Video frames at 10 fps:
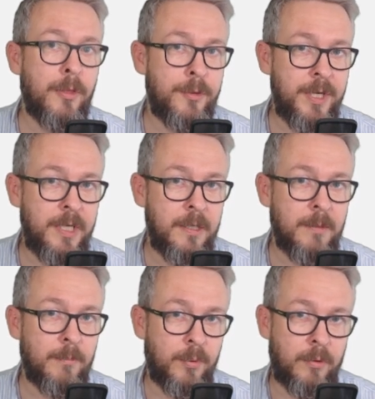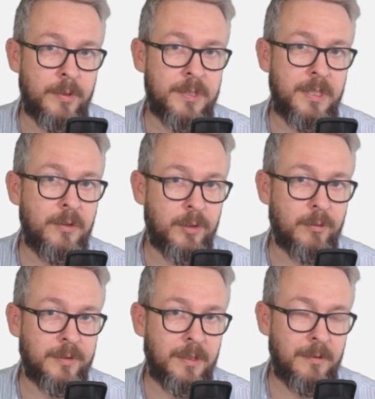three boards in
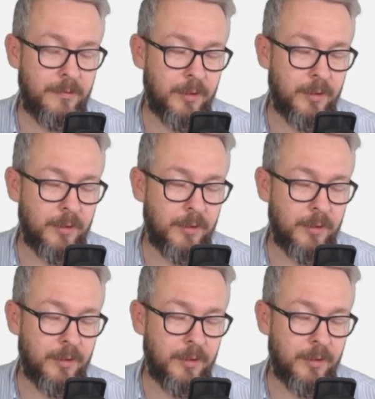total,